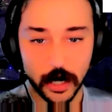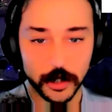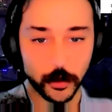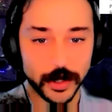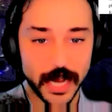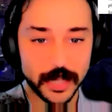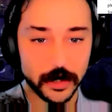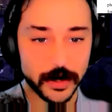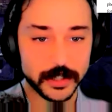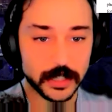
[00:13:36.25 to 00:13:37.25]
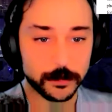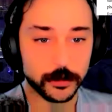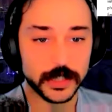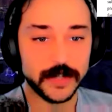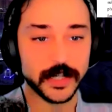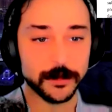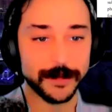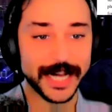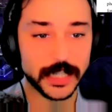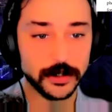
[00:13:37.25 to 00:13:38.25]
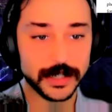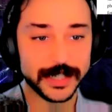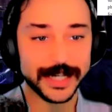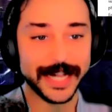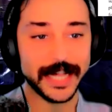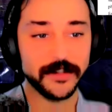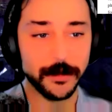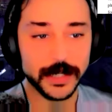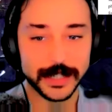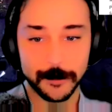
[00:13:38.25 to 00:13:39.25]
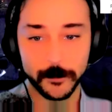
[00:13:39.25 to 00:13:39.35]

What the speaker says: On the one hand, Arendt is perceived as a masculinist and anti-feminist,